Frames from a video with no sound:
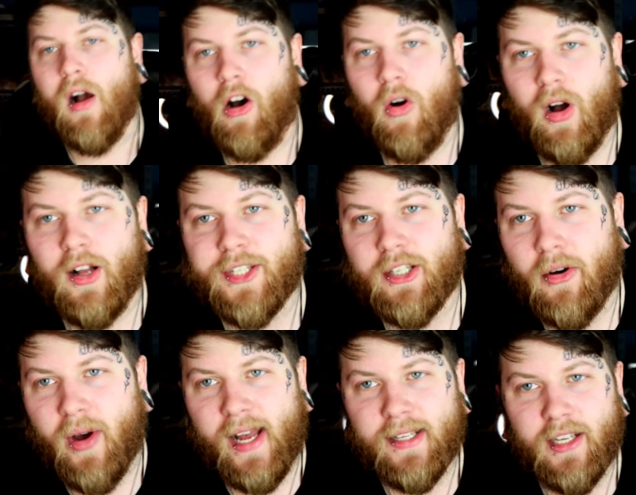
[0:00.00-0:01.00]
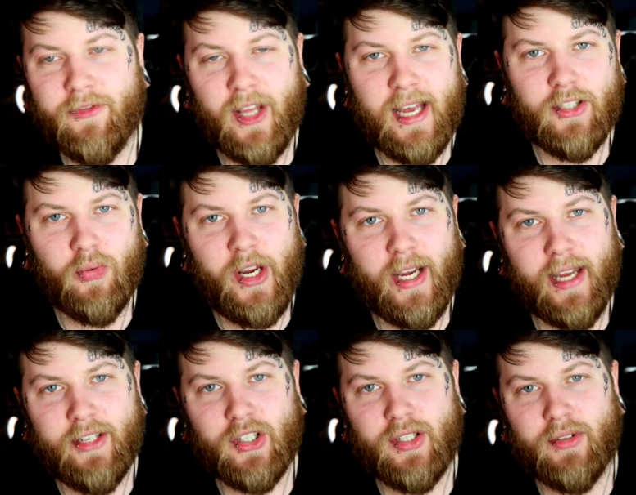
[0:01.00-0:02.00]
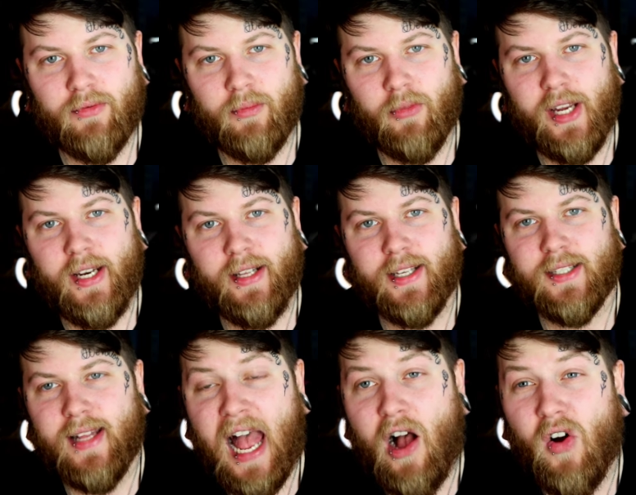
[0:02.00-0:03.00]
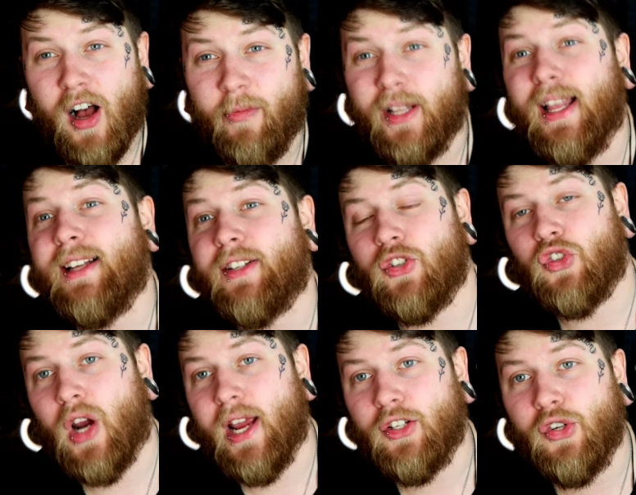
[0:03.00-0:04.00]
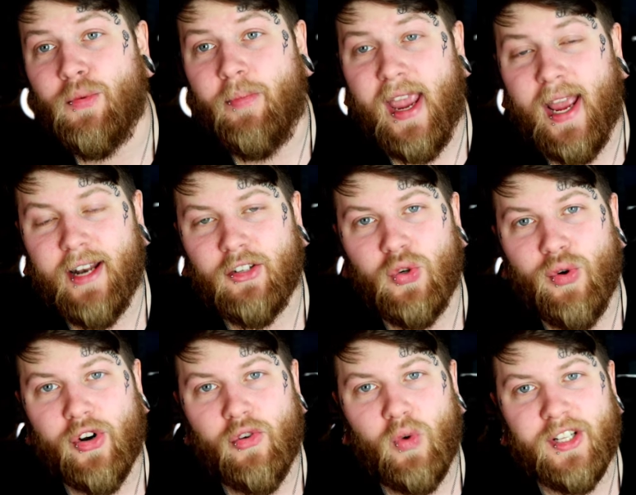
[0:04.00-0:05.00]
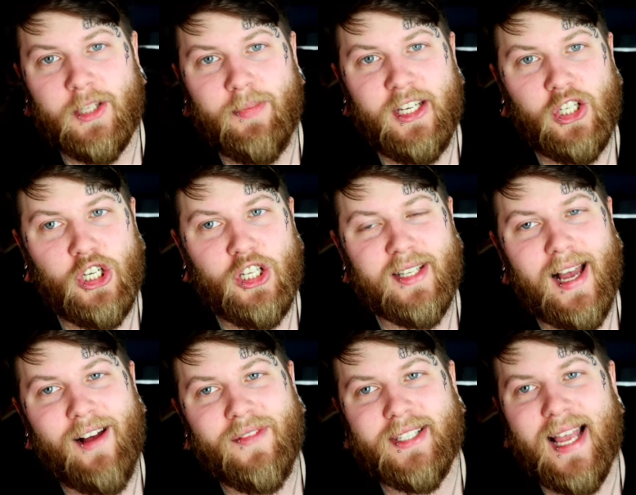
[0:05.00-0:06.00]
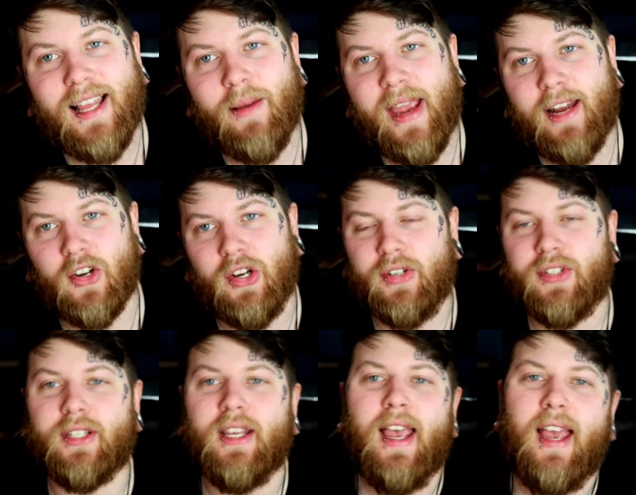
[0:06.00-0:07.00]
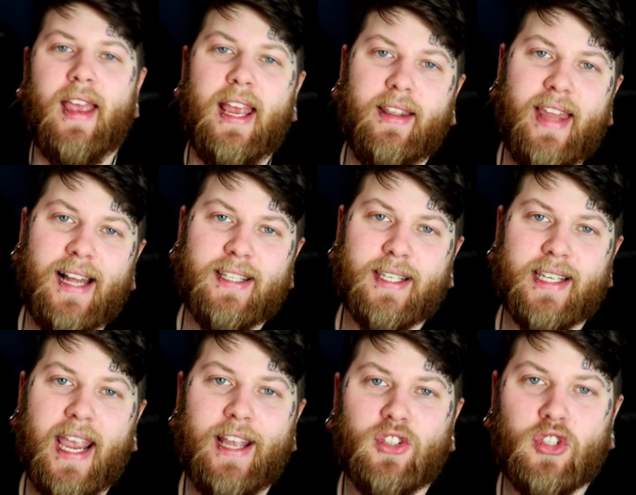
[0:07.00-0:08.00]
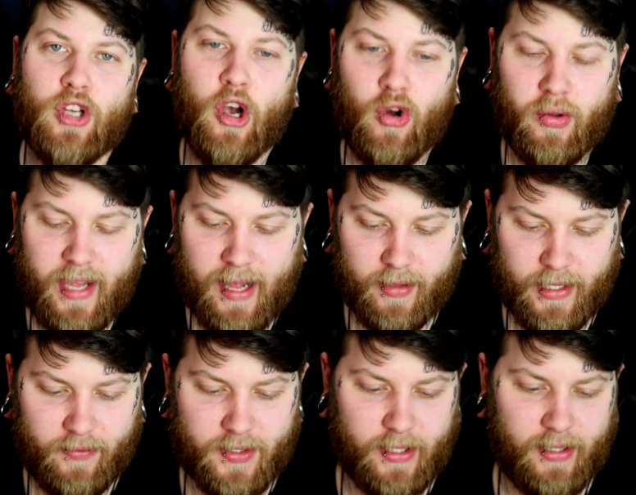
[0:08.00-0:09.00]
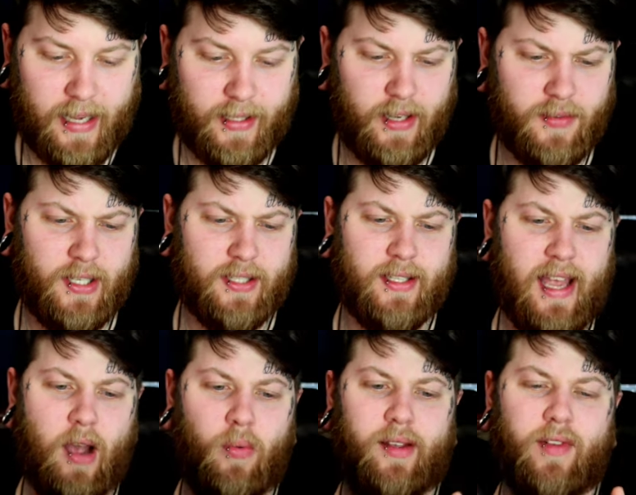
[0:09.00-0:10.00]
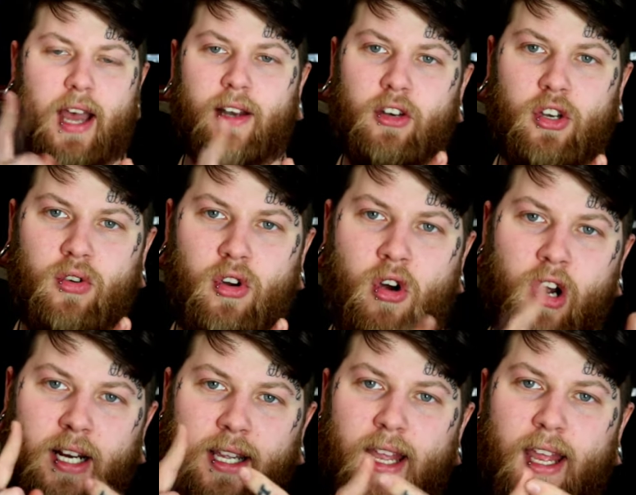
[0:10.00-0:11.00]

Oh, also, as of last week, I just am reading this now, Alaska's trying to ban 201 species of salamanders in that state. So that gives us now, we've got New York,